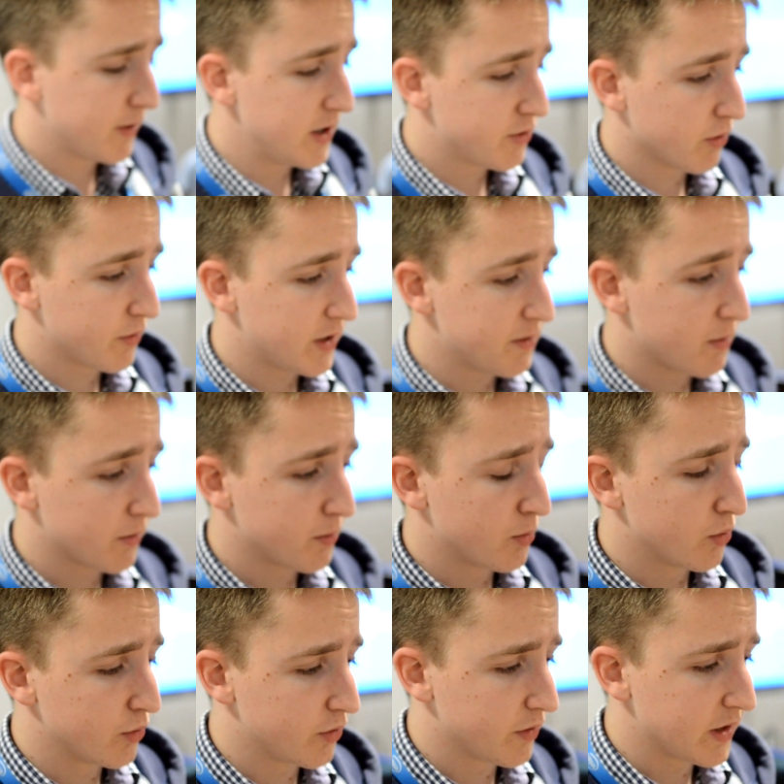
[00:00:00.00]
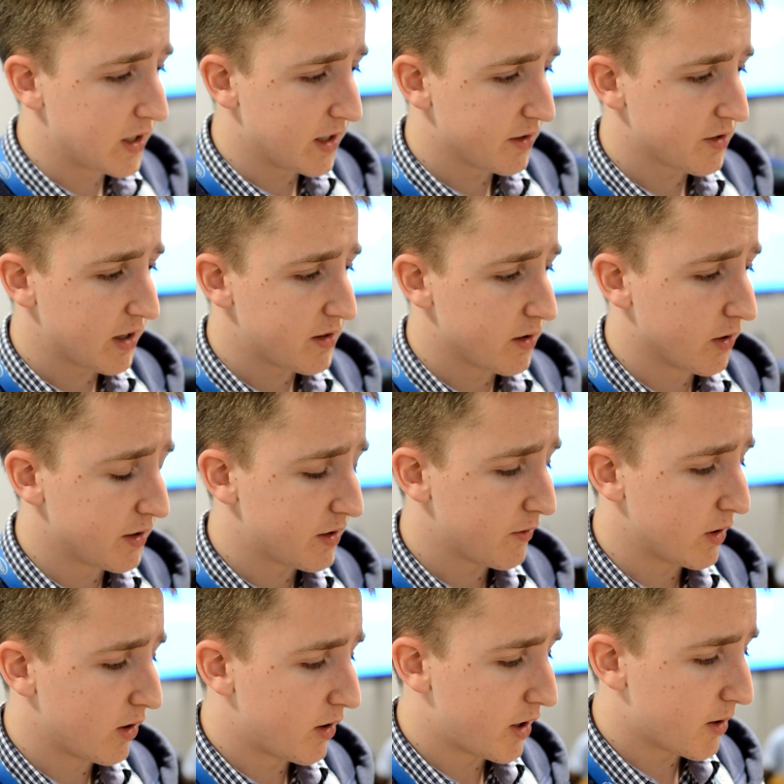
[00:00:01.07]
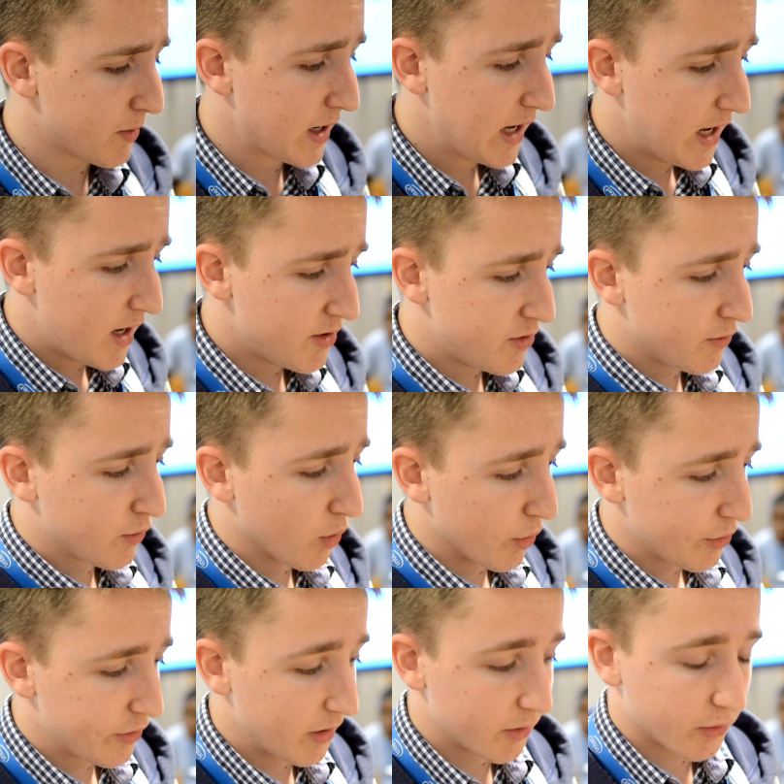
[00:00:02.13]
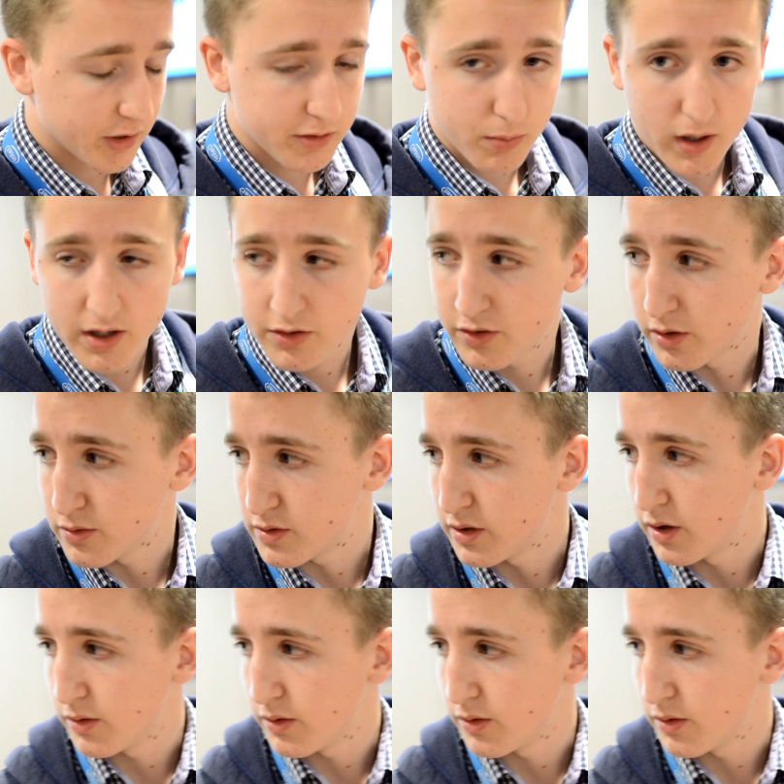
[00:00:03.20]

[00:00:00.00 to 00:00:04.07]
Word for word: feature of these motherboards, the Z97 lineup, is you've got SATA Express. So you